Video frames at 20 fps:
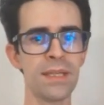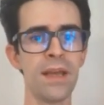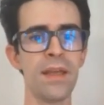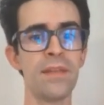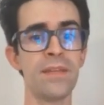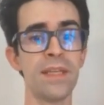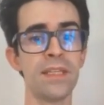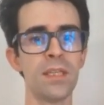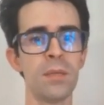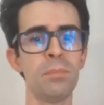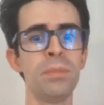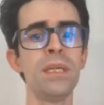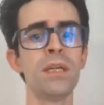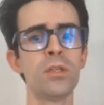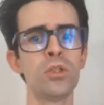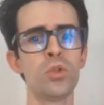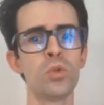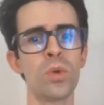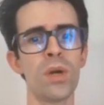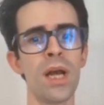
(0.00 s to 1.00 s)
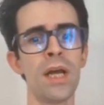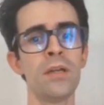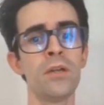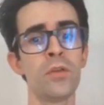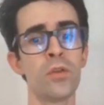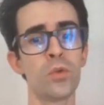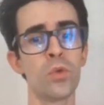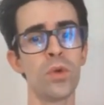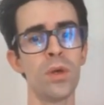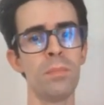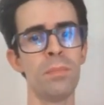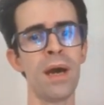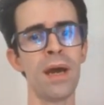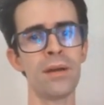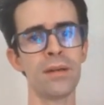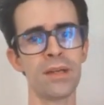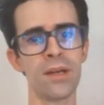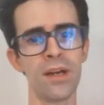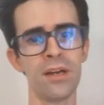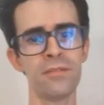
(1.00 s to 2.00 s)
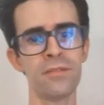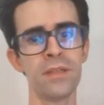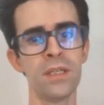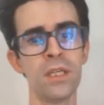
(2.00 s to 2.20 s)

that appear to run through a paragraph